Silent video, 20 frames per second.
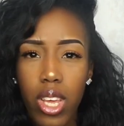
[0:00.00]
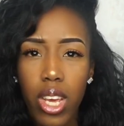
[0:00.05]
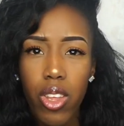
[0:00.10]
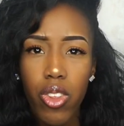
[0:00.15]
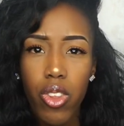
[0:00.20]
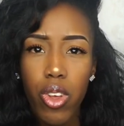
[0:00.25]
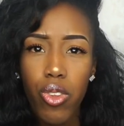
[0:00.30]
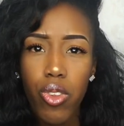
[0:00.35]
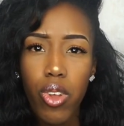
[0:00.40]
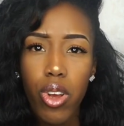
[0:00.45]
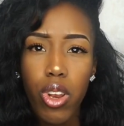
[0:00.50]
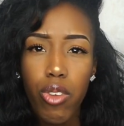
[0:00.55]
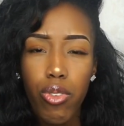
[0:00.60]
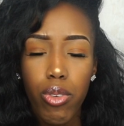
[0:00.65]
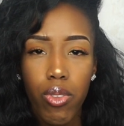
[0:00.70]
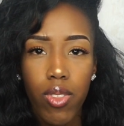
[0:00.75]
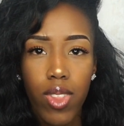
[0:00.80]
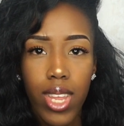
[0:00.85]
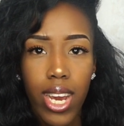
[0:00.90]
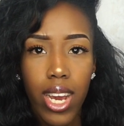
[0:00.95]
Yeah, so I started off
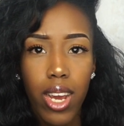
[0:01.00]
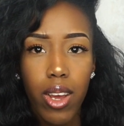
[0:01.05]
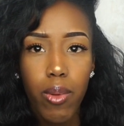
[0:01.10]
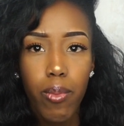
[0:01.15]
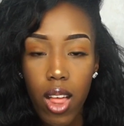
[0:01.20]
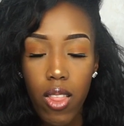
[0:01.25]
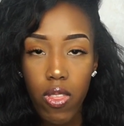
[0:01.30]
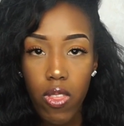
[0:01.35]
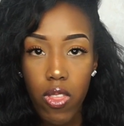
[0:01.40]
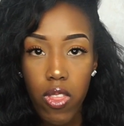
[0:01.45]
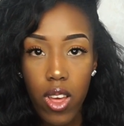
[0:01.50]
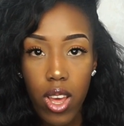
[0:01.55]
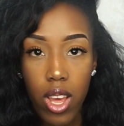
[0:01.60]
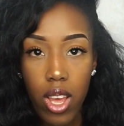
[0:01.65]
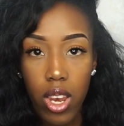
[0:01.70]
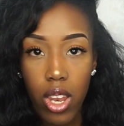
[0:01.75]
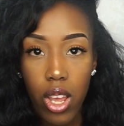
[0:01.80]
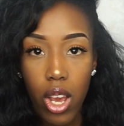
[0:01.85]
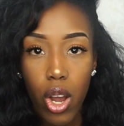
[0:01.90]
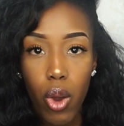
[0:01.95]
with that and
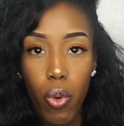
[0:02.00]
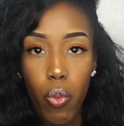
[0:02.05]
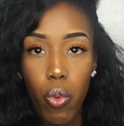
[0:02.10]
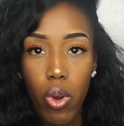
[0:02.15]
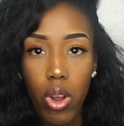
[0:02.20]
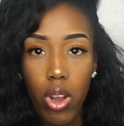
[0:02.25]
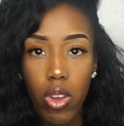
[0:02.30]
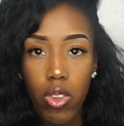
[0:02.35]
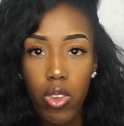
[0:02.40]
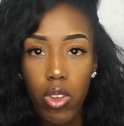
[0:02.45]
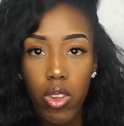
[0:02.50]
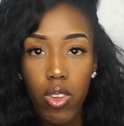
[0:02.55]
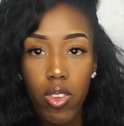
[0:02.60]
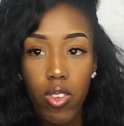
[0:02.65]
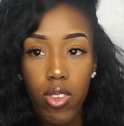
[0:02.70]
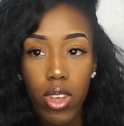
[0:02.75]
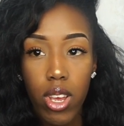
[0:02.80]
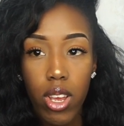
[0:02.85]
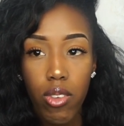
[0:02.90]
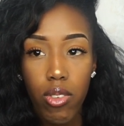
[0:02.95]
then I worked on
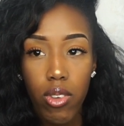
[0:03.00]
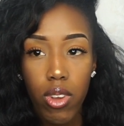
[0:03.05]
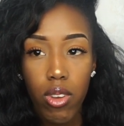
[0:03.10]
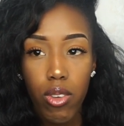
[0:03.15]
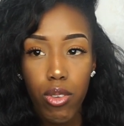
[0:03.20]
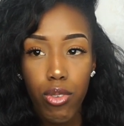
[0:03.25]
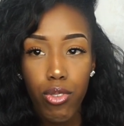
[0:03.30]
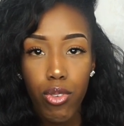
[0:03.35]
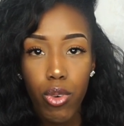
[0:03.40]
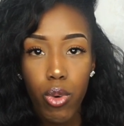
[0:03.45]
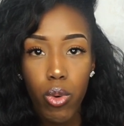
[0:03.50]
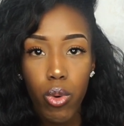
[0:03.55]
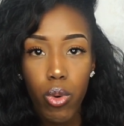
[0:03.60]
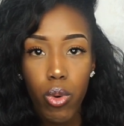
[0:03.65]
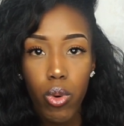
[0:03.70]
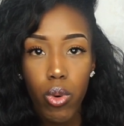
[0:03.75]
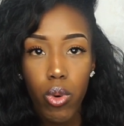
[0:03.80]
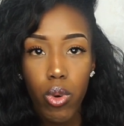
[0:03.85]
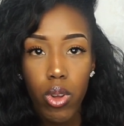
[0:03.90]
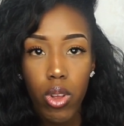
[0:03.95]
saving
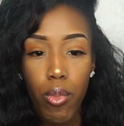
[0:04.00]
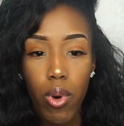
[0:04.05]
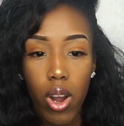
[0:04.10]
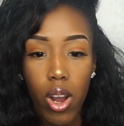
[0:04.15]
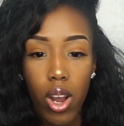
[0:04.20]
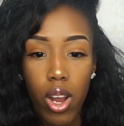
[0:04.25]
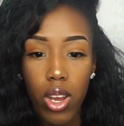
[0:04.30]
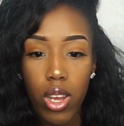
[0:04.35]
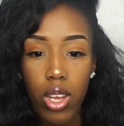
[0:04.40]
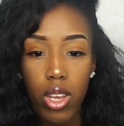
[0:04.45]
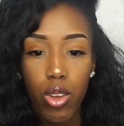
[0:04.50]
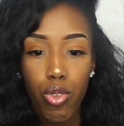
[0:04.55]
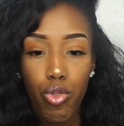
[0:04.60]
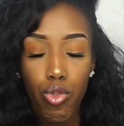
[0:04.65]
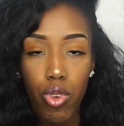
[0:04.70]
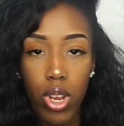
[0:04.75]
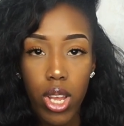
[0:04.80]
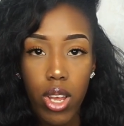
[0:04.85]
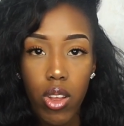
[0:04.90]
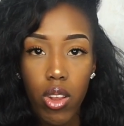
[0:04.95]
for my
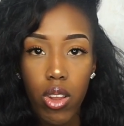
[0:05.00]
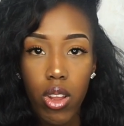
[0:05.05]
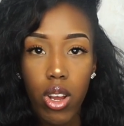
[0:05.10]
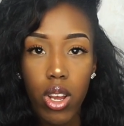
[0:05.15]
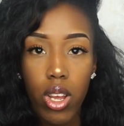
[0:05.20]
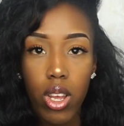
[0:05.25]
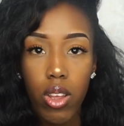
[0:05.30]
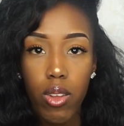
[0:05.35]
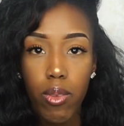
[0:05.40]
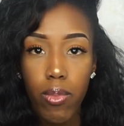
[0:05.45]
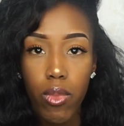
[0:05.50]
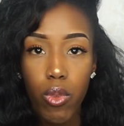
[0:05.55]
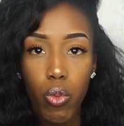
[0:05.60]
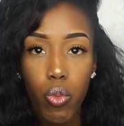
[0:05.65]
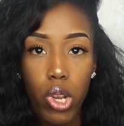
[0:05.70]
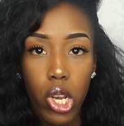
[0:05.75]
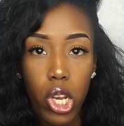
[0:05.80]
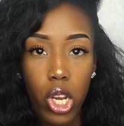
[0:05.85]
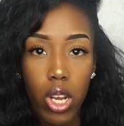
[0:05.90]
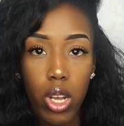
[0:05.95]
ring light,
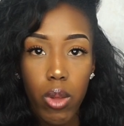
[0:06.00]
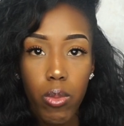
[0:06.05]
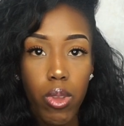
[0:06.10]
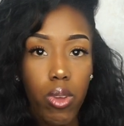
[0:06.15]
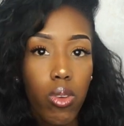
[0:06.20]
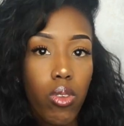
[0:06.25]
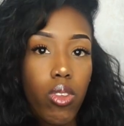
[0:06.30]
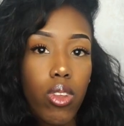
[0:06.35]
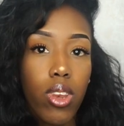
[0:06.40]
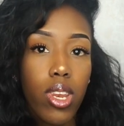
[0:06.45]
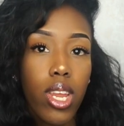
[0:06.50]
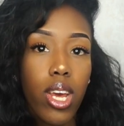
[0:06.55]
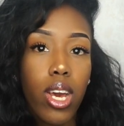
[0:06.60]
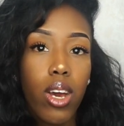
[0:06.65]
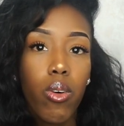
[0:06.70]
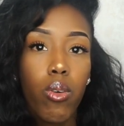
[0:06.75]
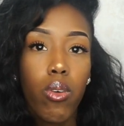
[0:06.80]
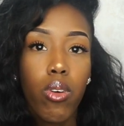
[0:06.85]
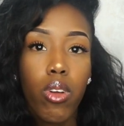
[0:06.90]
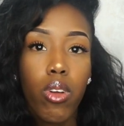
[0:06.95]
which I am using
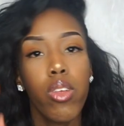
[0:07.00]
now.